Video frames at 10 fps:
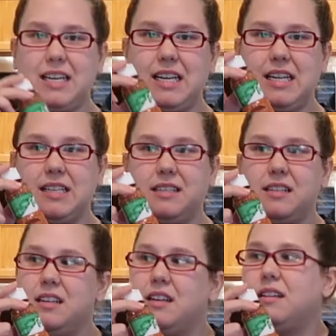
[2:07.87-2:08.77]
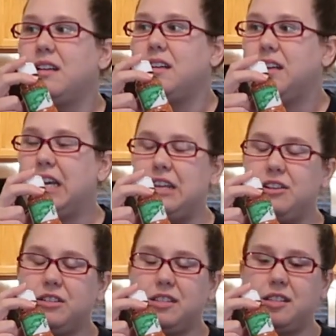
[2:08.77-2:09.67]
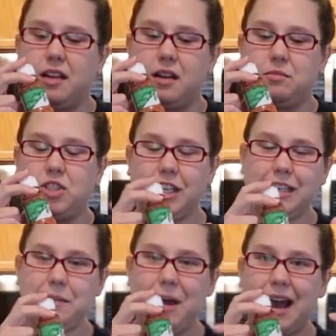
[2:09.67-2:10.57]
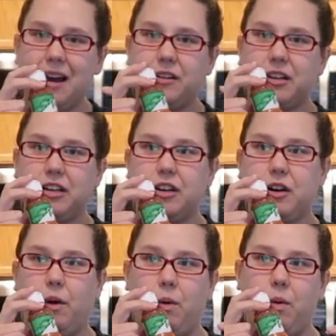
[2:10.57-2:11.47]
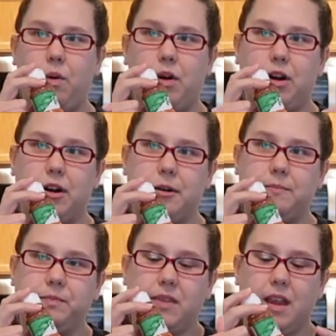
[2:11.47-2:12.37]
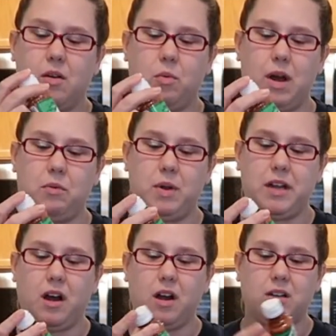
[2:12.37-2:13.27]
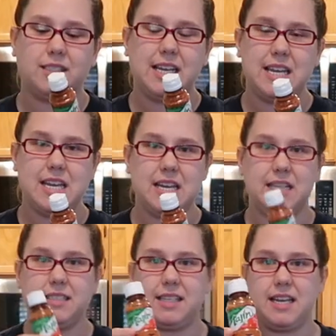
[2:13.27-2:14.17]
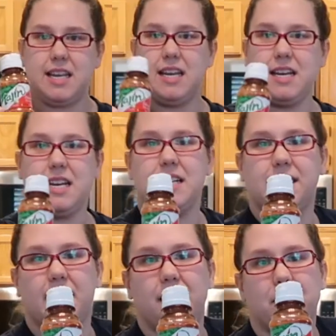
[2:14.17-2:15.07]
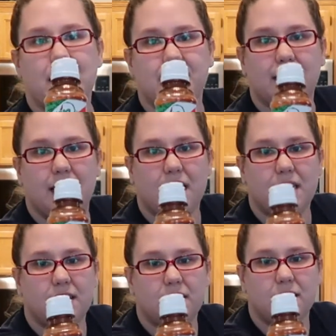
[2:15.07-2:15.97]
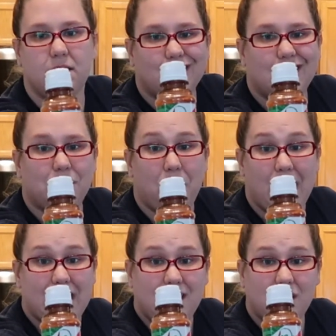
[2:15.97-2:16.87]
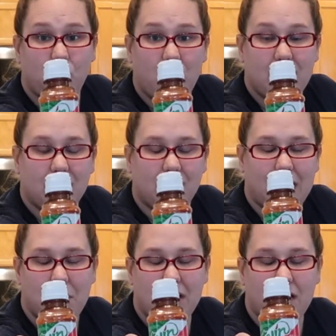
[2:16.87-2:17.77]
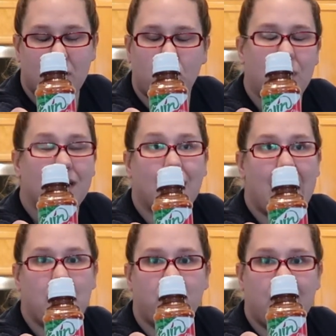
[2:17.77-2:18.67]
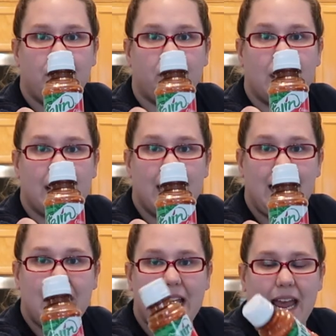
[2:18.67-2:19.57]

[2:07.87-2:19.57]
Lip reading: need either some chili powder or what we call tajin. Tajin is a Mexican spice with lime flavor in it.